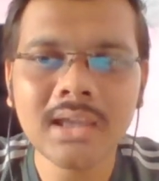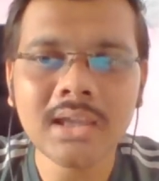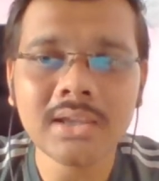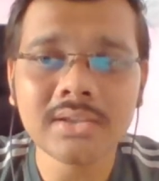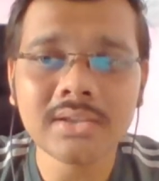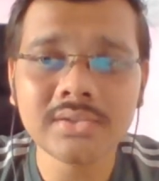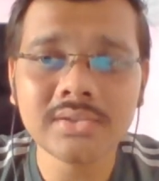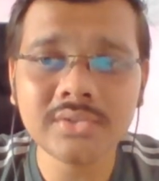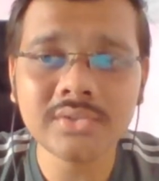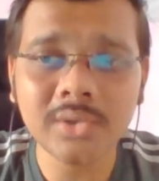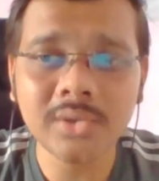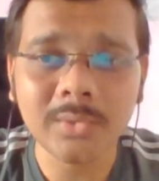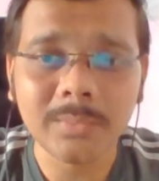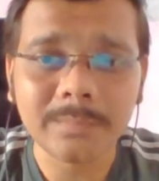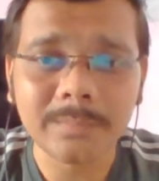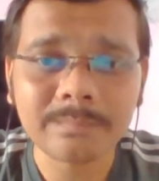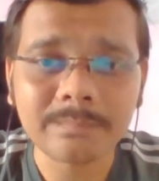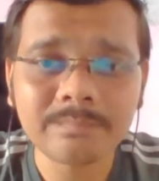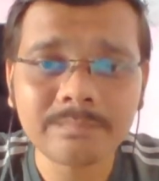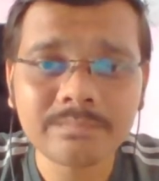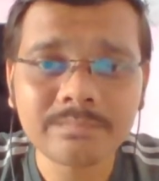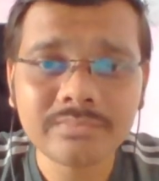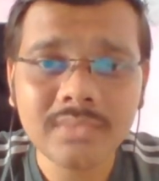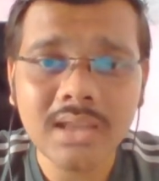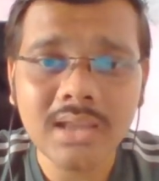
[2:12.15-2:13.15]
So,
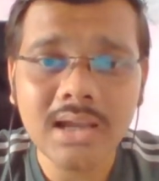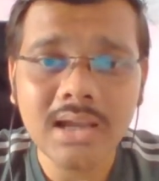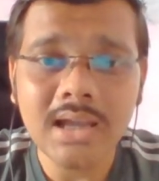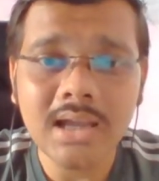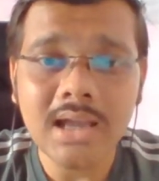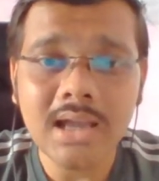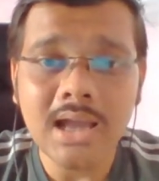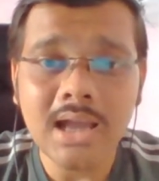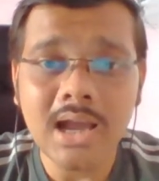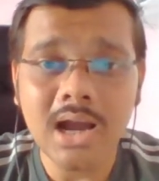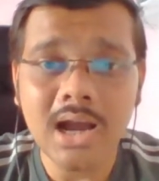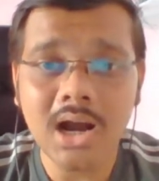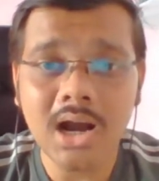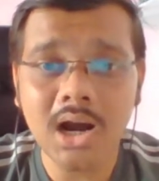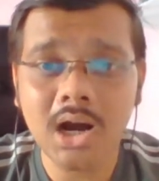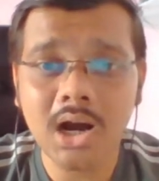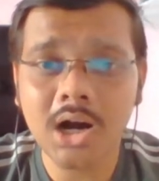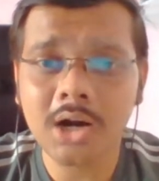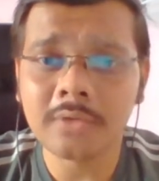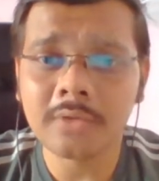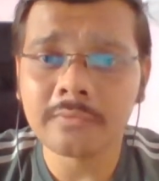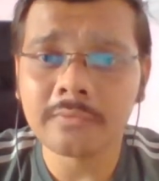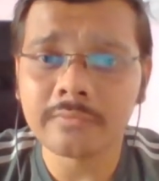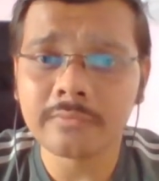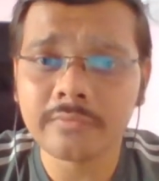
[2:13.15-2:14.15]

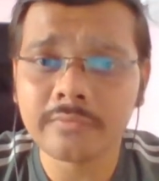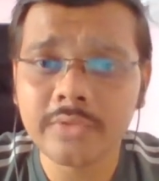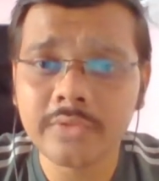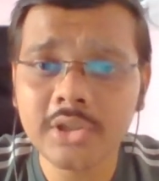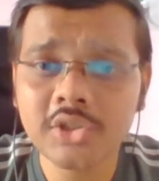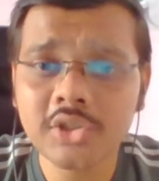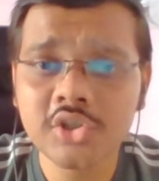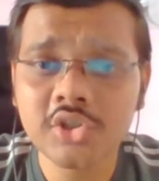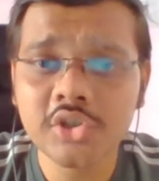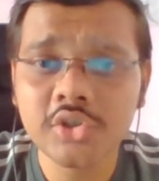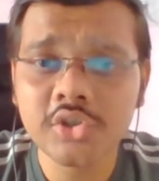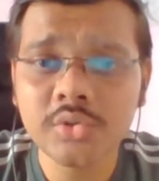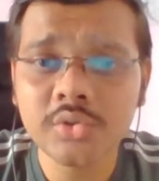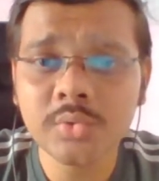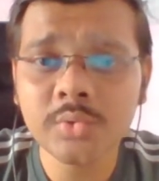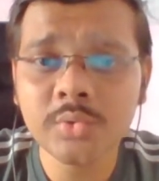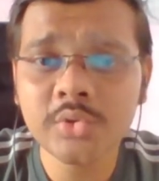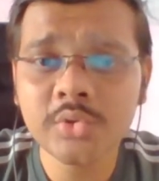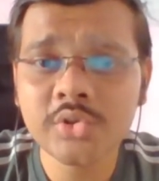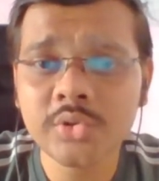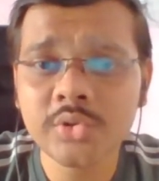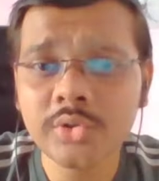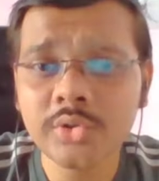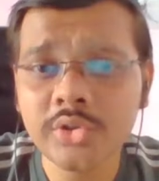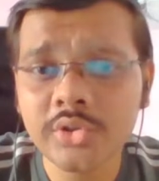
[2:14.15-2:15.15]
which you
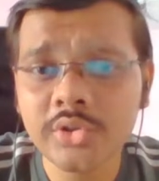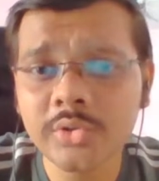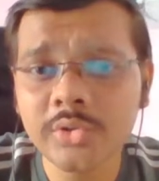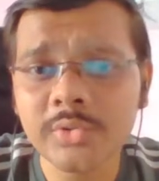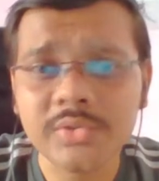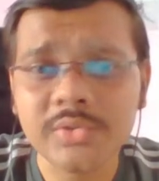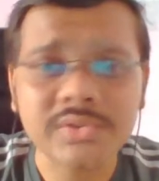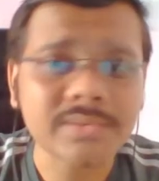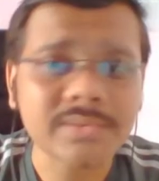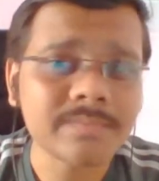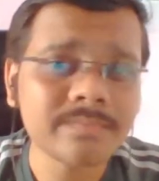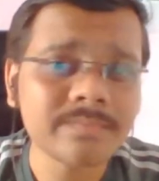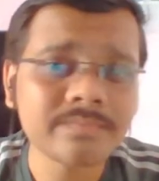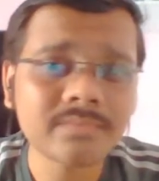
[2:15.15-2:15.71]
should use?